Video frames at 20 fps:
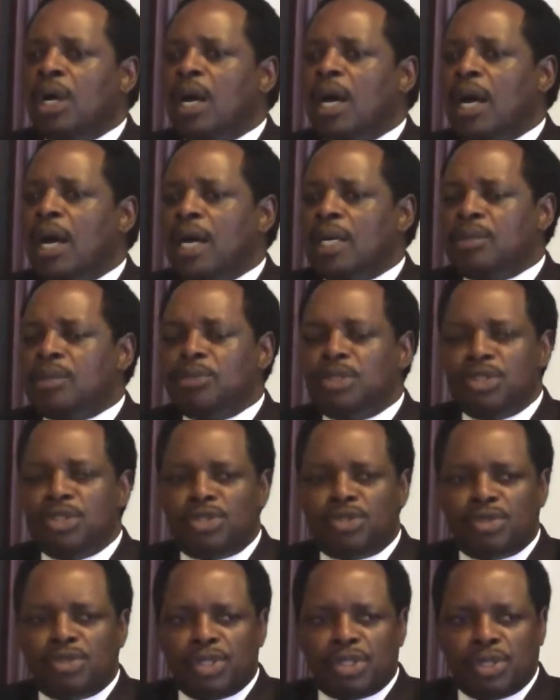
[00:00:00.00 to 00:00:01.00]

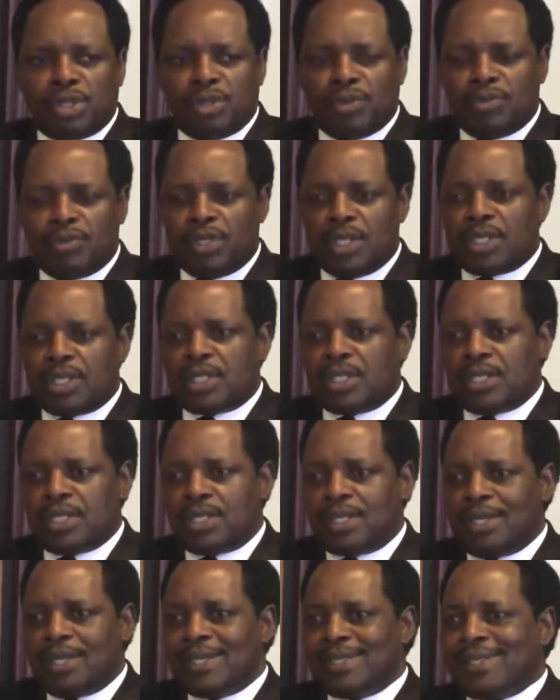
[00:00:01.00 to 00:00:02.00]
administration of justice
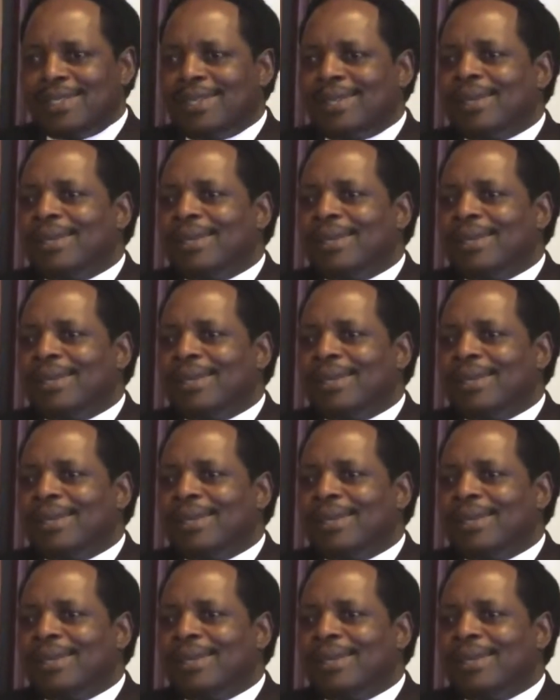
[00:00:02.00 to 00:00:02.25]
that